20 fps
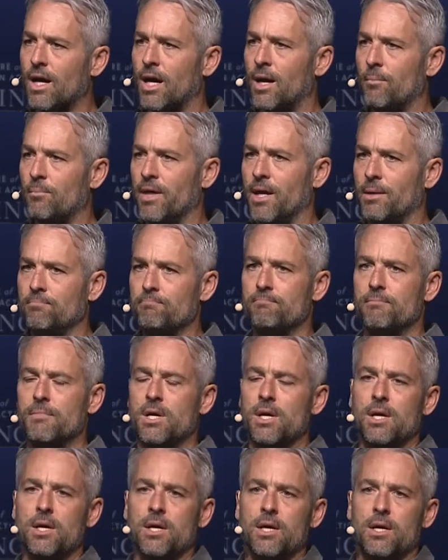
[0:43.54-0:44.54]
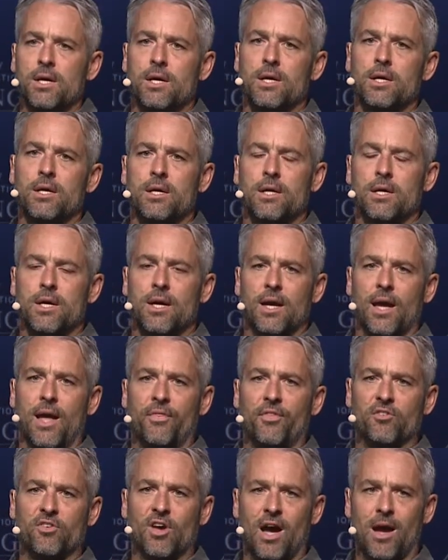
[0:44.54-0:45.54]

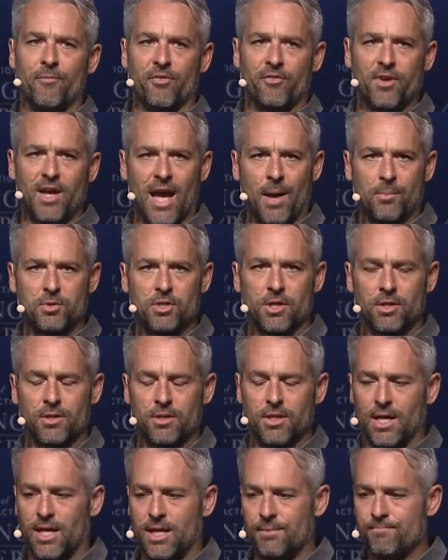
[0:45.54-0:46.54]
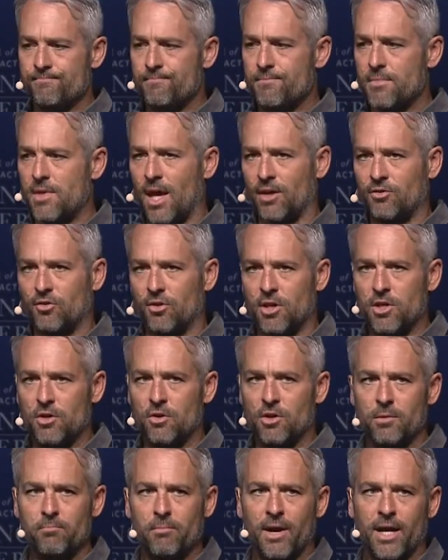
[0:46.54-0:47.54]
At the time of capture, they
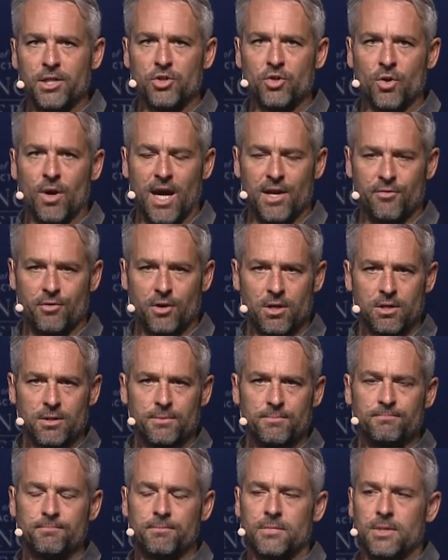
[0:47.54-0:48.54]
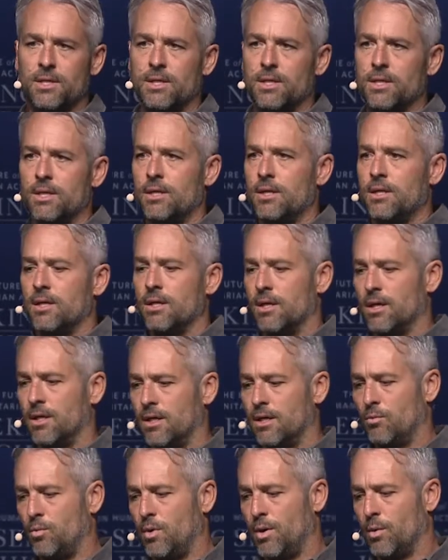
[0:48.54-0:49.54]
executed my driver.
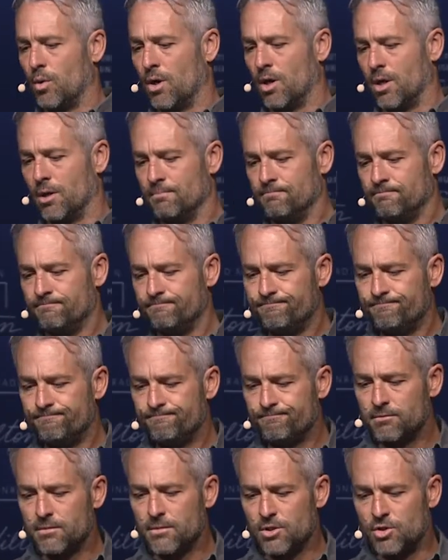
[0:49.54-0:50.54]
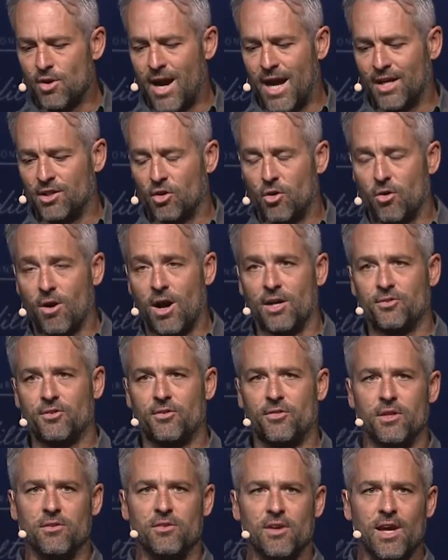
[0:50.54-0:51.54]
We were dragged
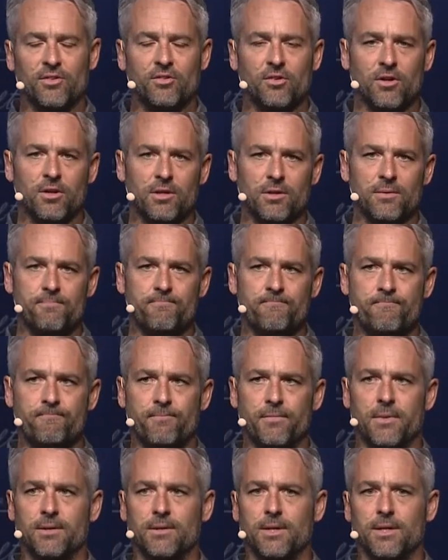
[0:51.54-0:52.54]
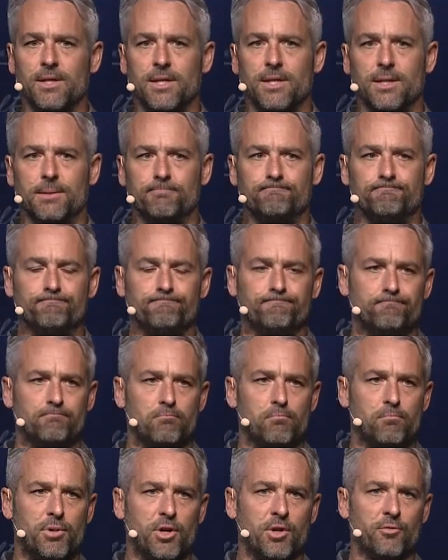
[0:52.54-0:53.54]
across the desert,
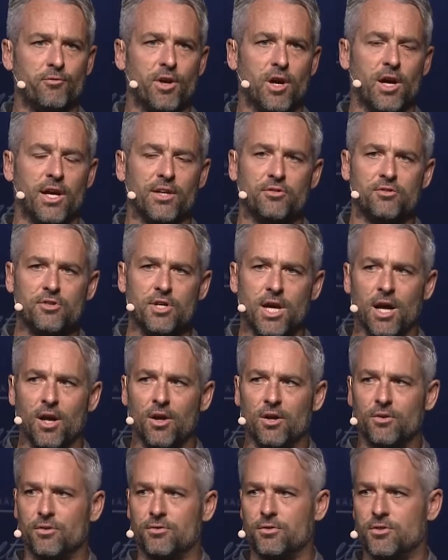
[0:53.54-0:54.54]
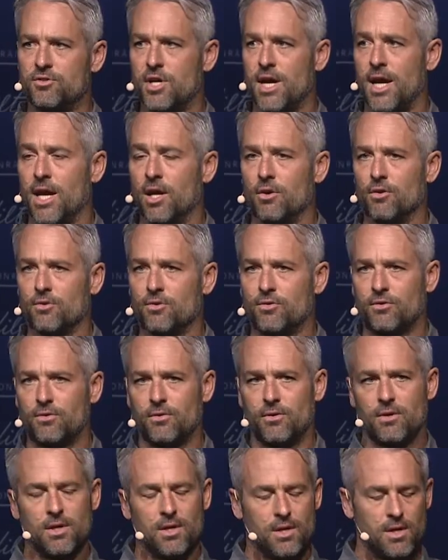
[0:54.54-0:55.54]
put in various
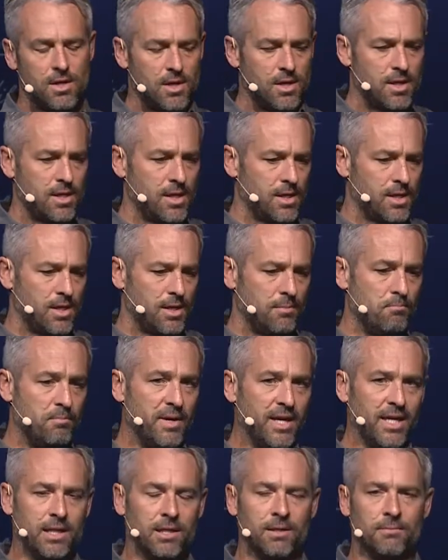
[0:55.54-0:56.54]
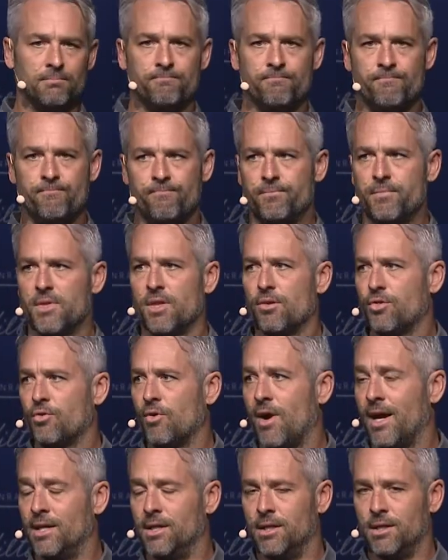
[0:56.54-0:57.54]
jails, beaten,
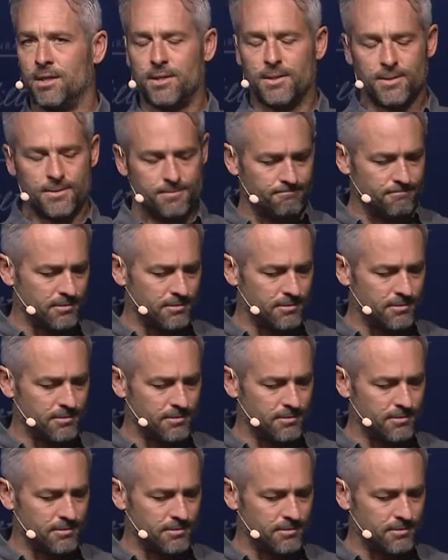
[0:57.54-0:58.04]
threatened.